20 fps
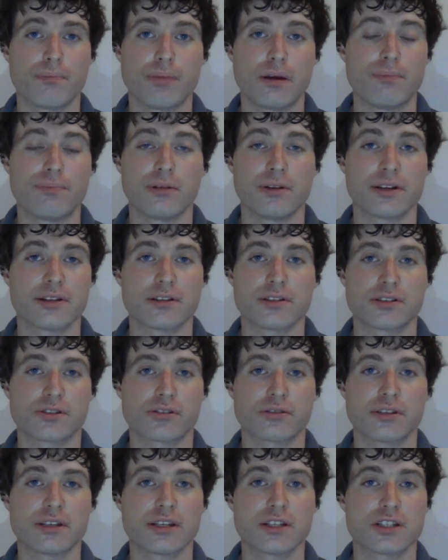people that
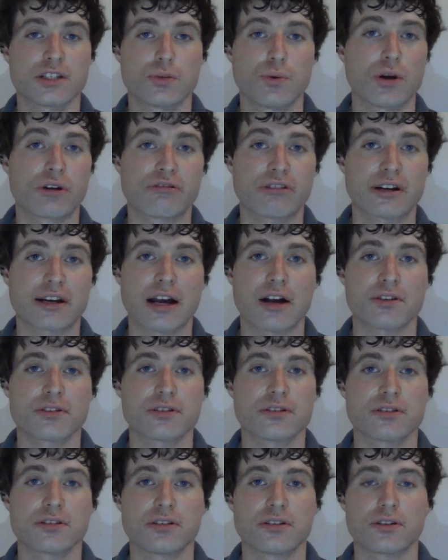start these Twitter
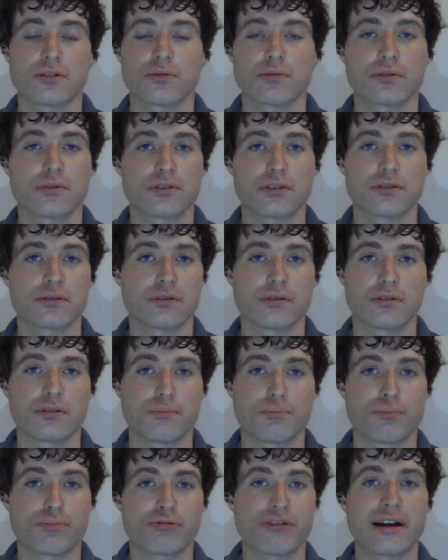accounts, to
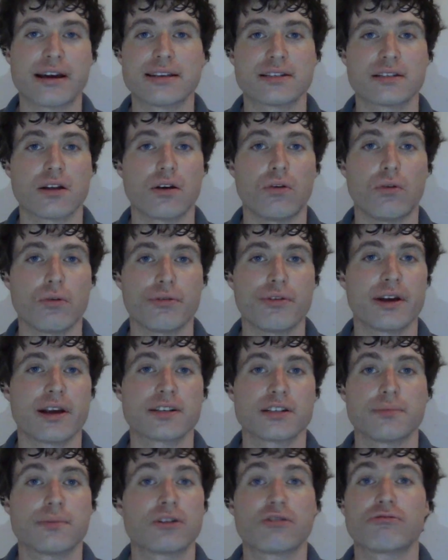praise the whole
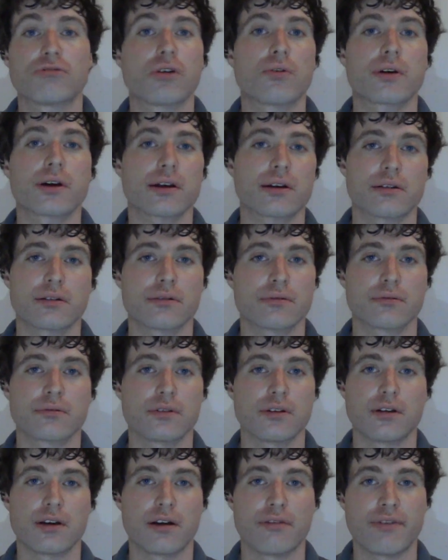thing as some heroic
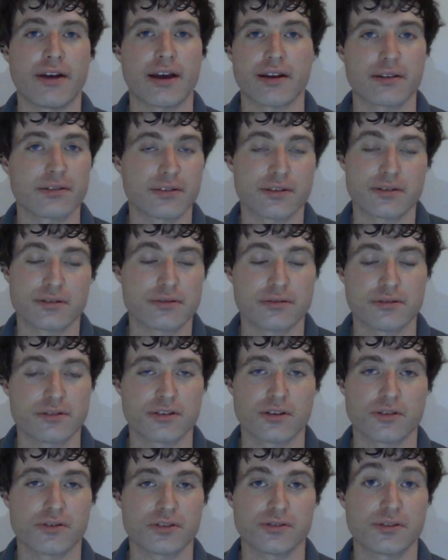event.
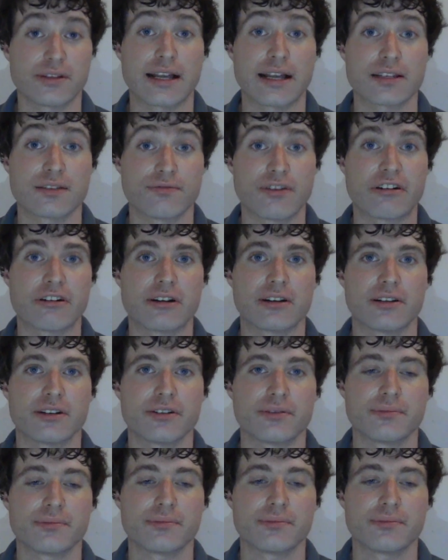So just so that's very
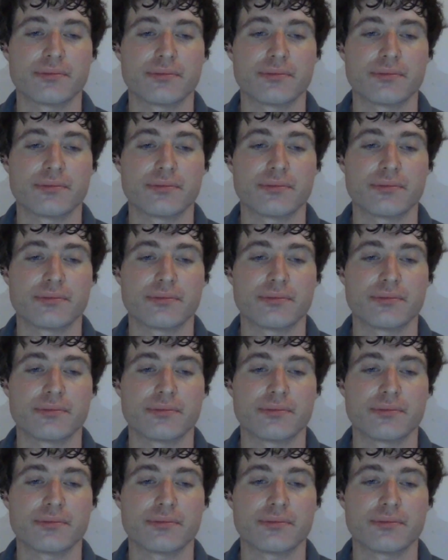clear.